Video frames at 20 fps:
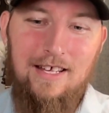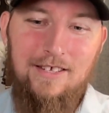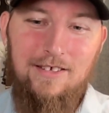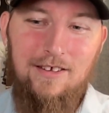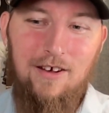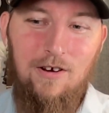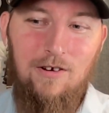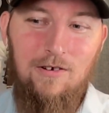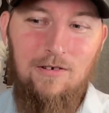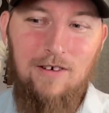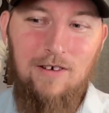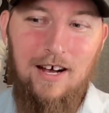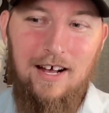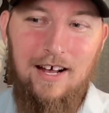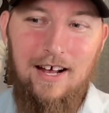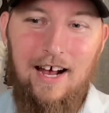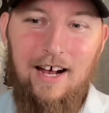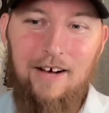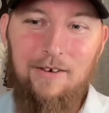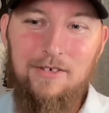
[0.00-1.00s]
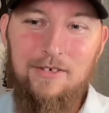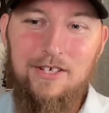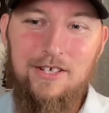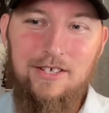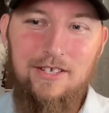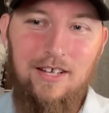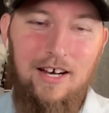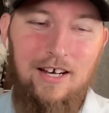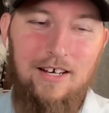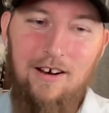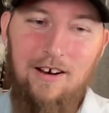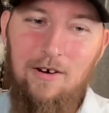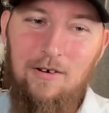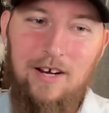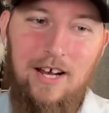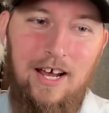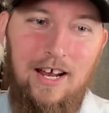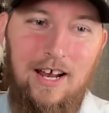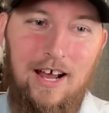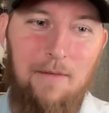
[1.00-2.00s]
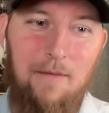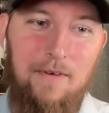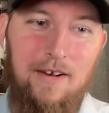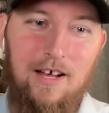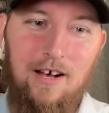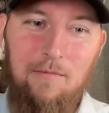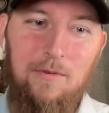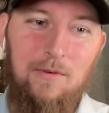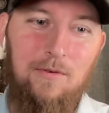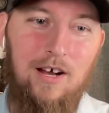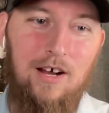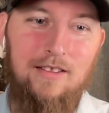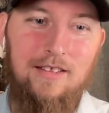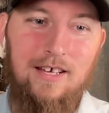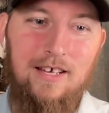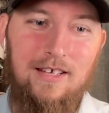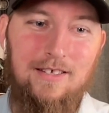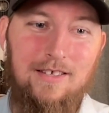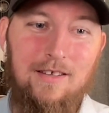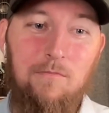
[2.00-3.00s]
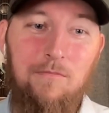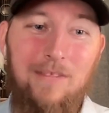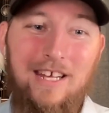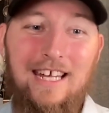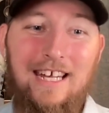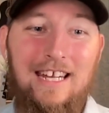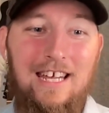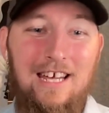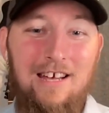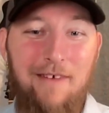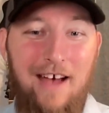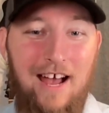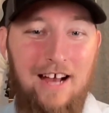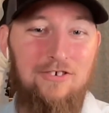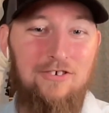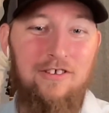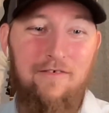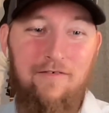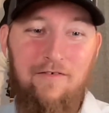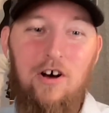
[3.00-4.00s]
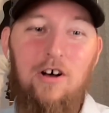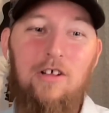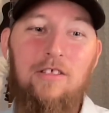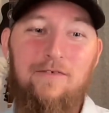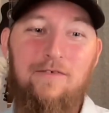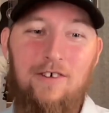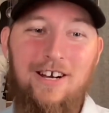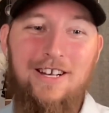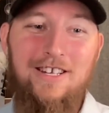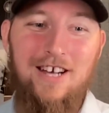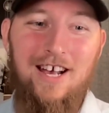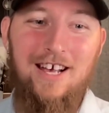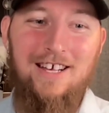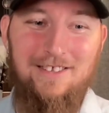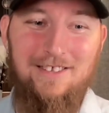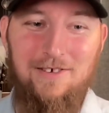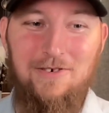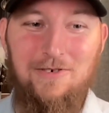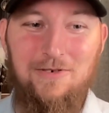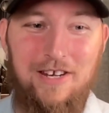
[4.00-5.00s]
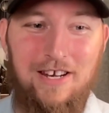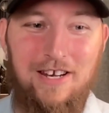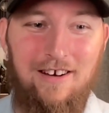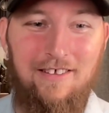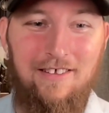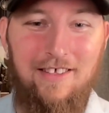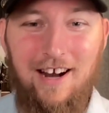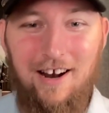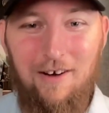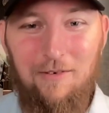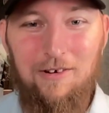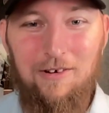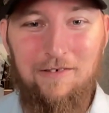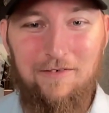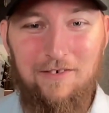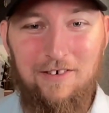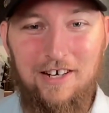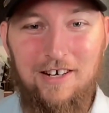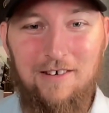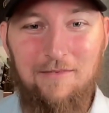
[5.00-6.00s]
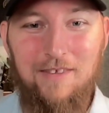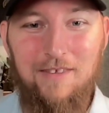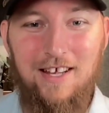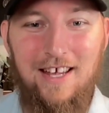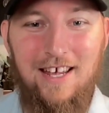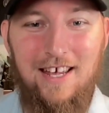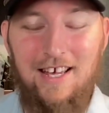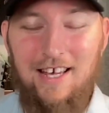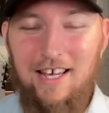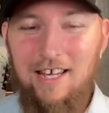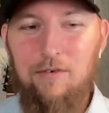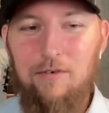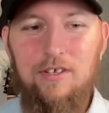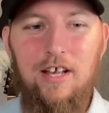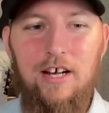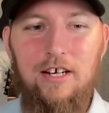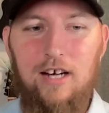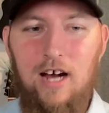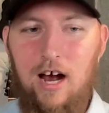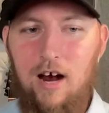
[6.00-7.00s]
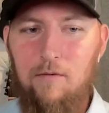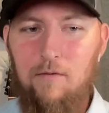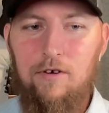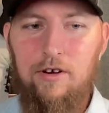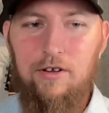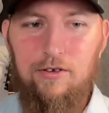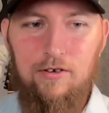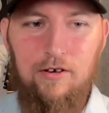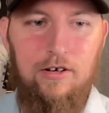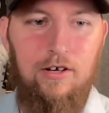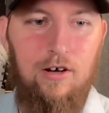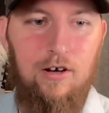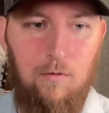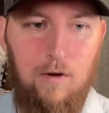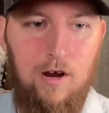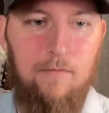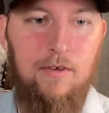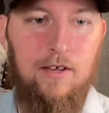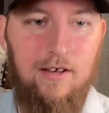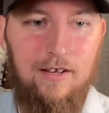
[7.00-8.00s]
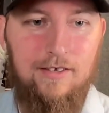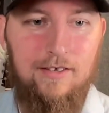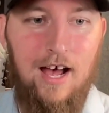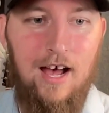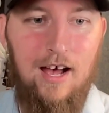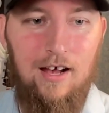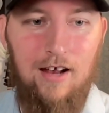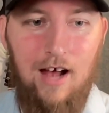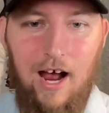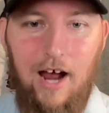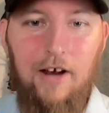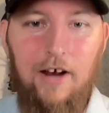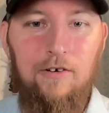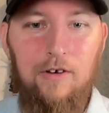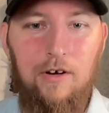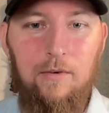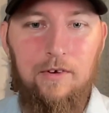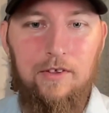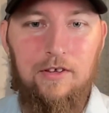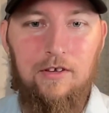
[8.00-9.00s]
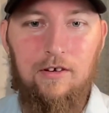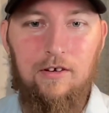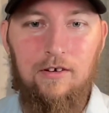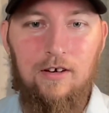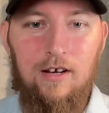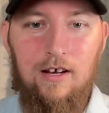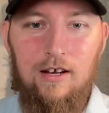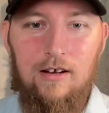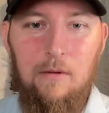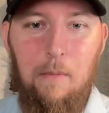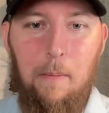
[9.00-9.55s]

So I was just like, okay, I'm going to help you run this. Me and him actually fought the franchise the whole year that I worked for him. He was like, I want to do it your way because I agree with you.